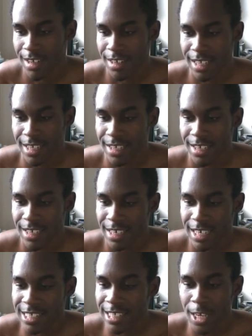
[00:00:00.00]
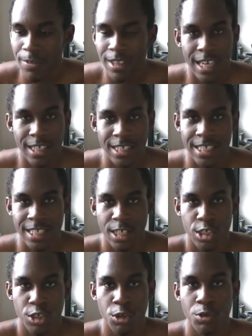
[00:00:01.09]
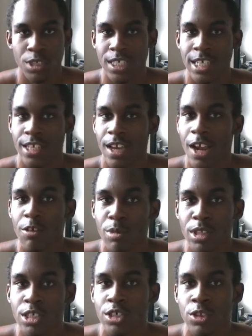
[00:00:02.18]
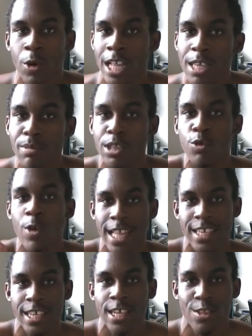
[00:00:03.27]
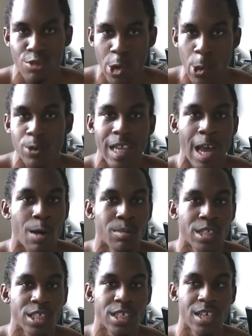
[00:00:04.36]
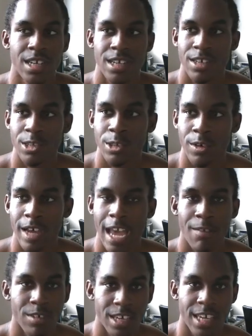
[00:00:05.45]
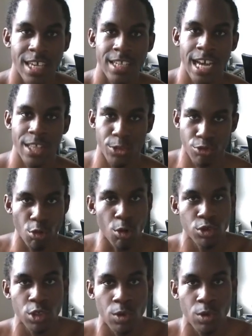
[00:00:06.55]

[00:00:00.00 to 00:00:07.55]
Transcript: like it's not even like it's an excuse. It's like everybody should know. Anybody who had a kid knows how much you know having a kid kind of throws you